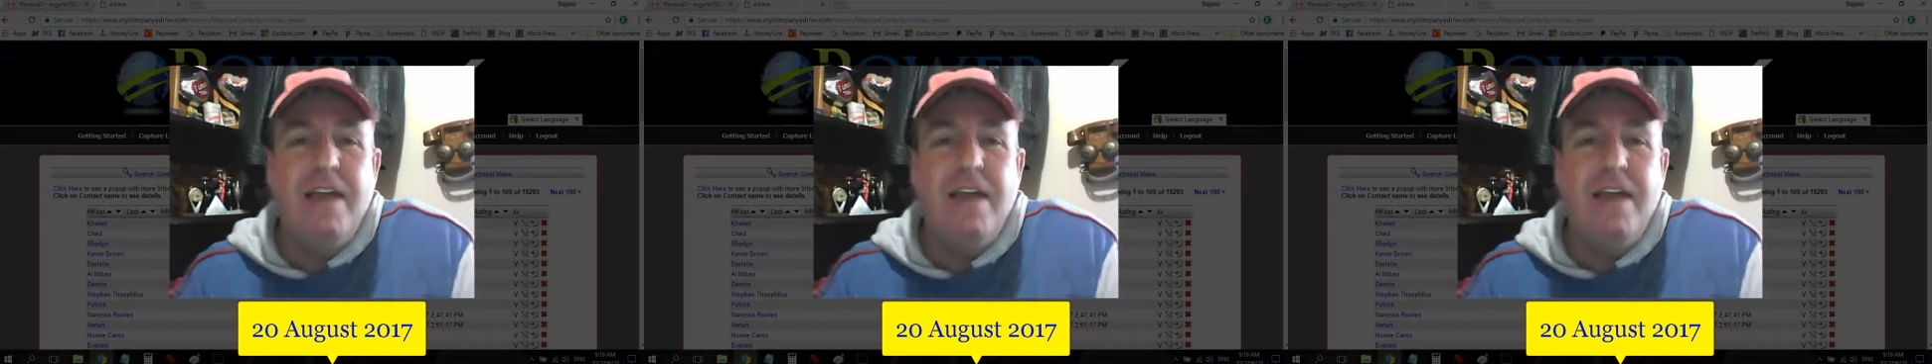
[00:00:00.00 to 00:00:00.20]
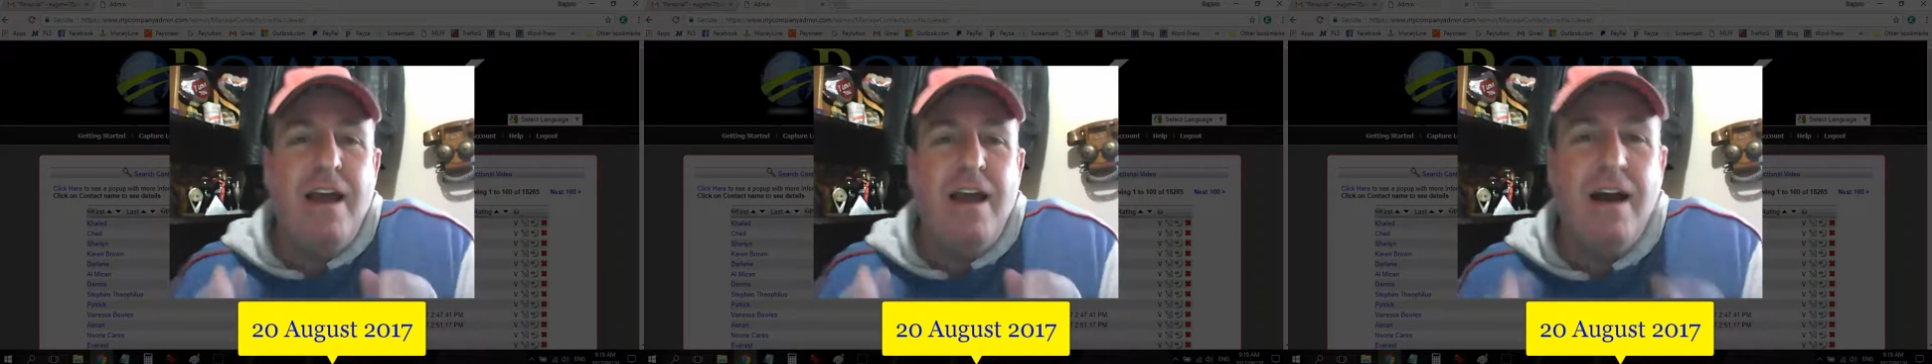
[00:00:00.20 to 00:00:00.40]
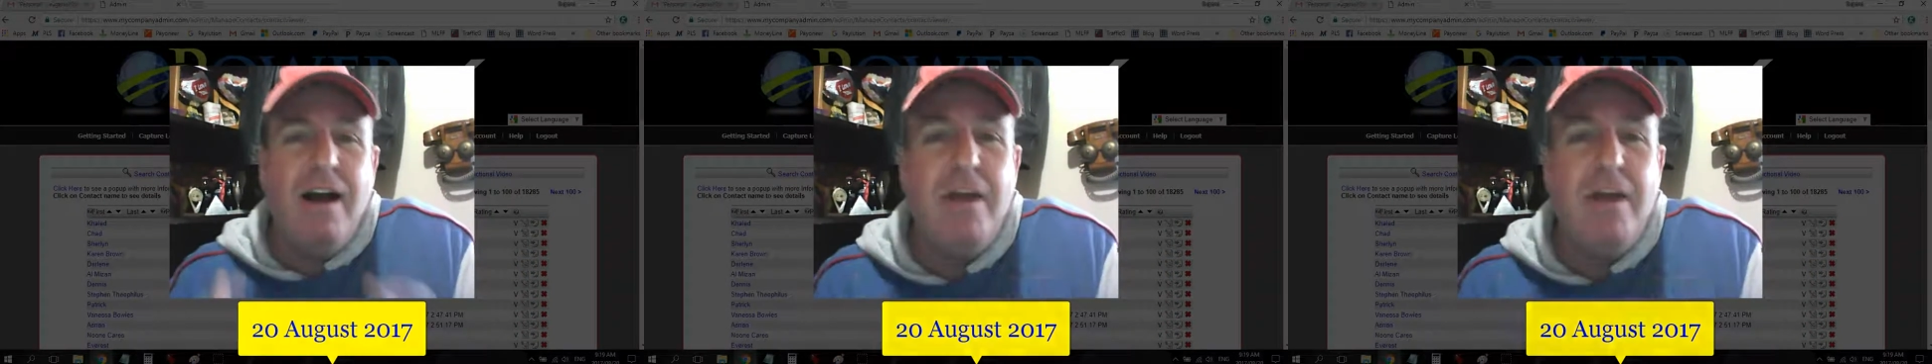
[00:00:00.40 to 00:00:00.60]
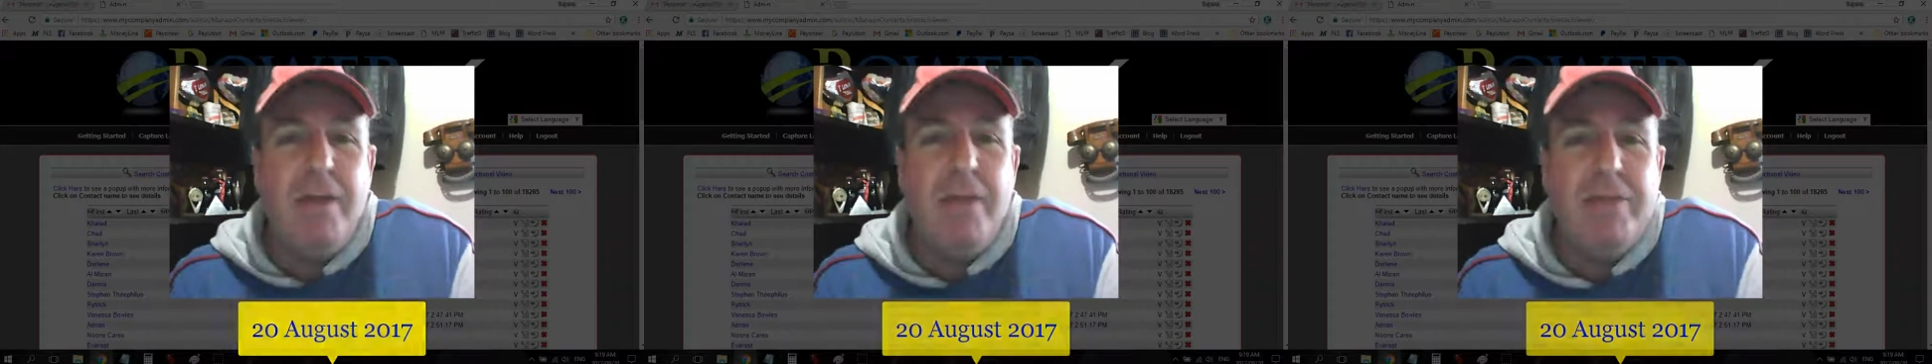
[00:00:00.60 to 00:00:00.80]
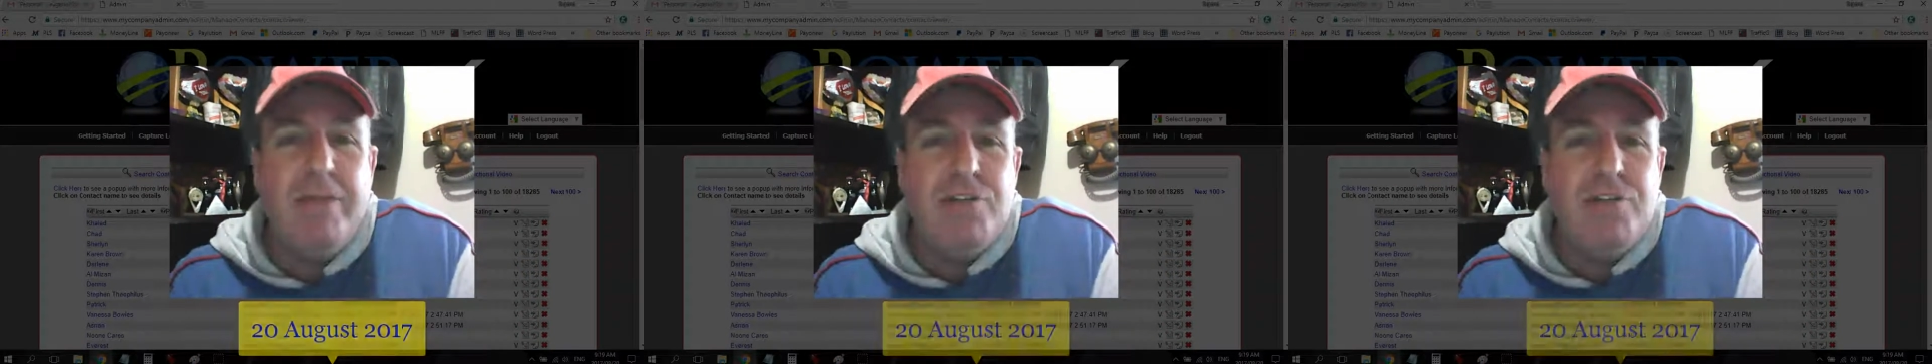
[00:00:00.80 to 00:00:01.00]
Hi, my
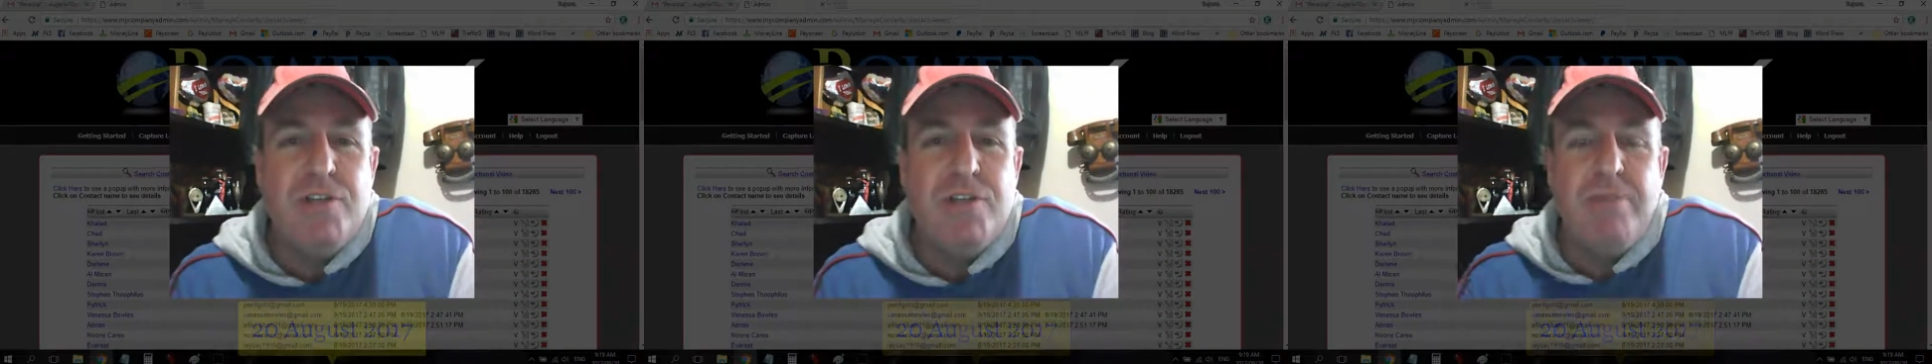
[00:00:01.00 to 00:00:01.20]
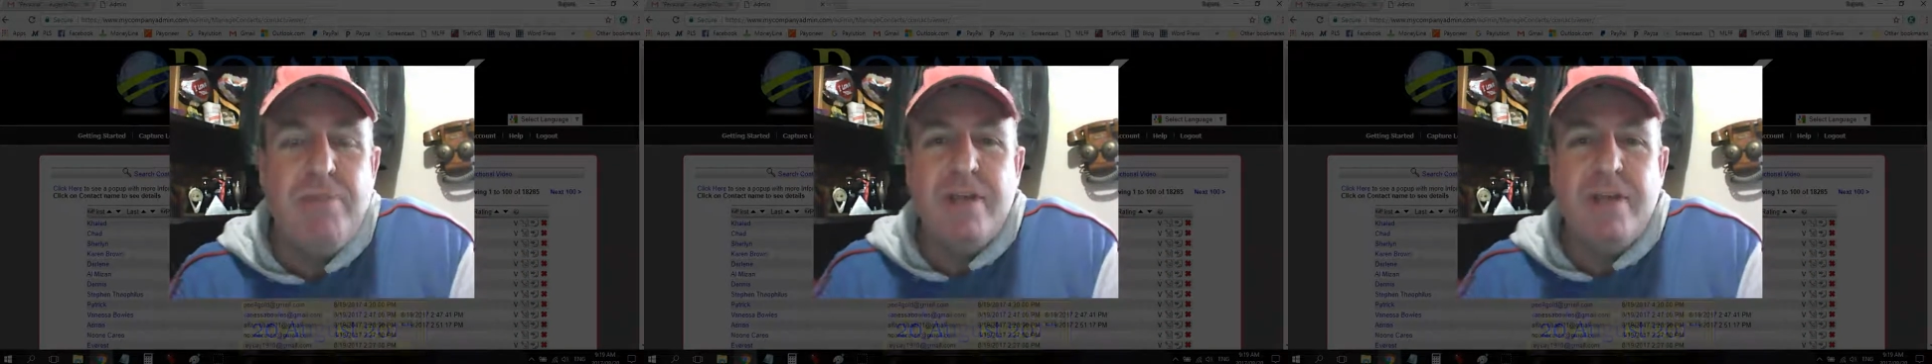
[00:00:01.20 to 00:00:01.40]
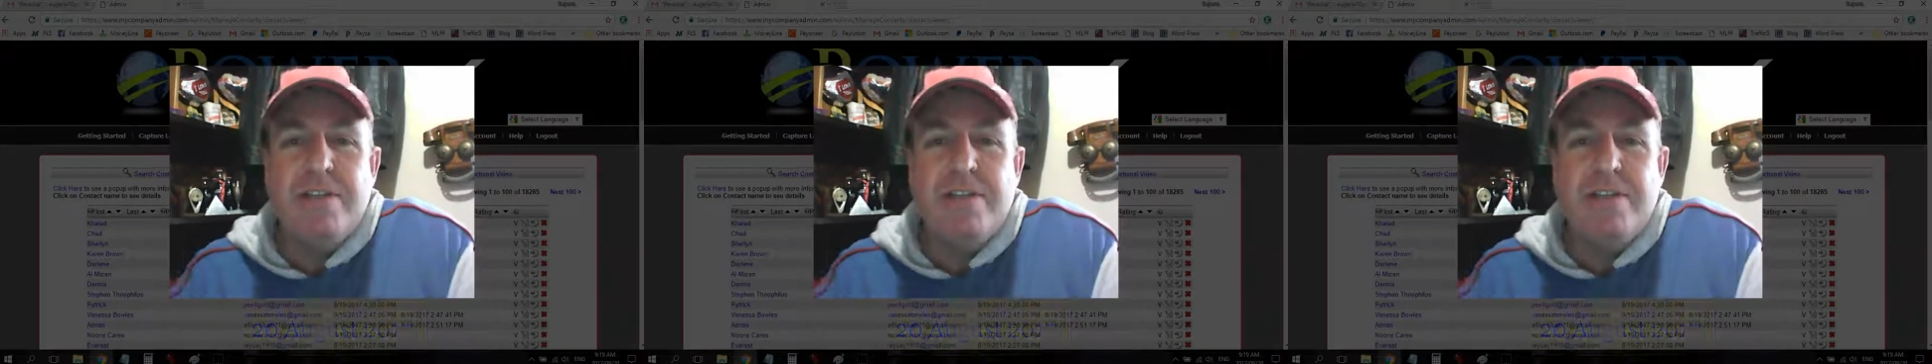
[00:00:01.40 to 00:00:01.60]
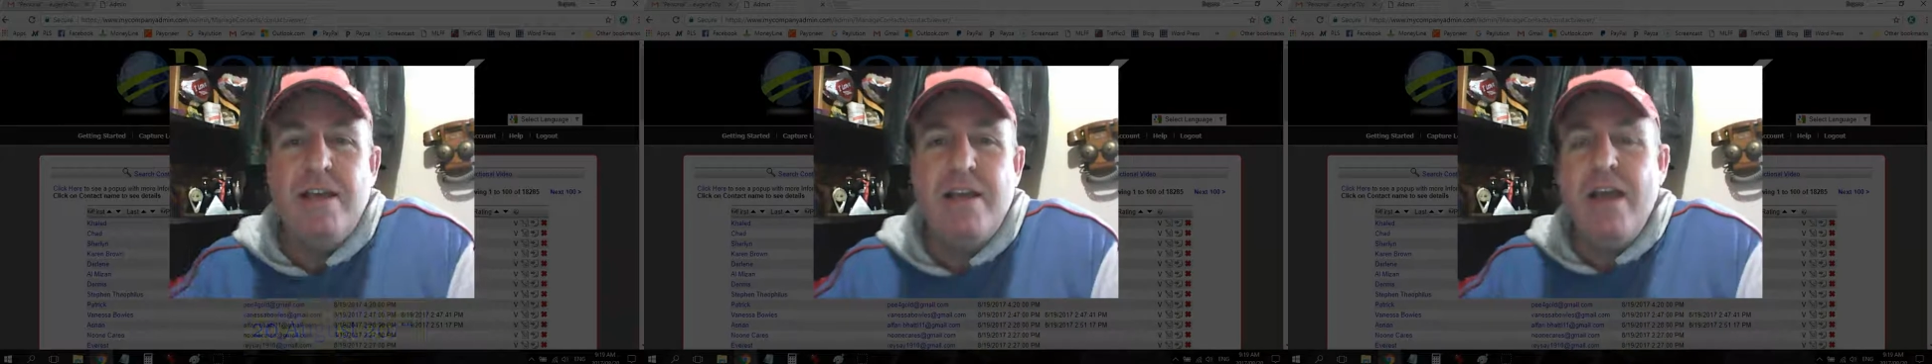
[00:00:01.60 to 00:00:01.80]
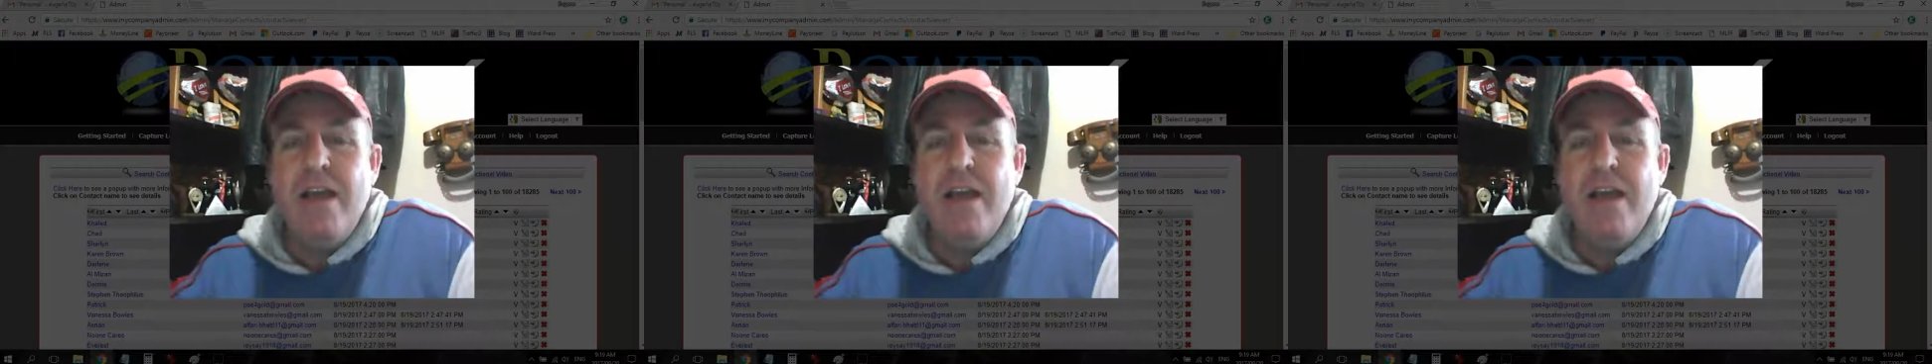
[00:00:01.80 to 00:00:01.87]
name is Eugene Pelser